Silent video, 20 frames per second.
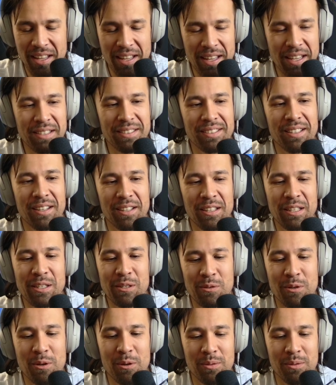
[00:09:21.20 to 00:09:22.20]
He's letting
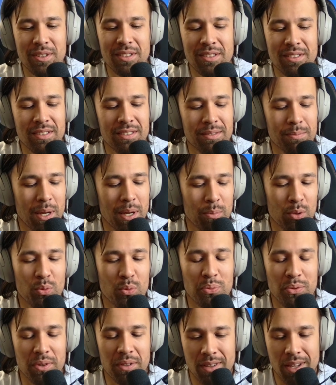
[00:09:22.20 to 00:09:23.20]
you know this is my
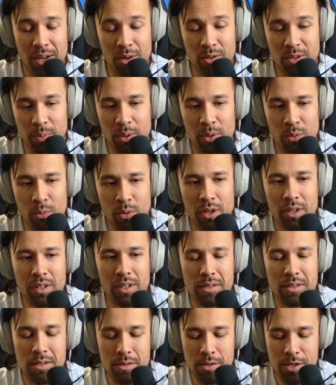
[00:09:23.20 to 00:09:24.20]
blueprint and it's been
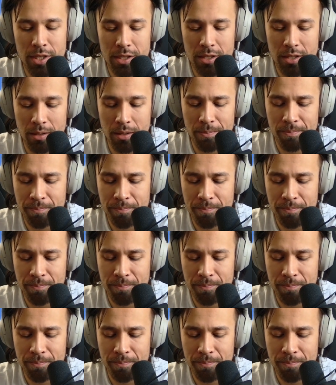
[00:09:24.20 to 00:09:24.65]
working, so shut up.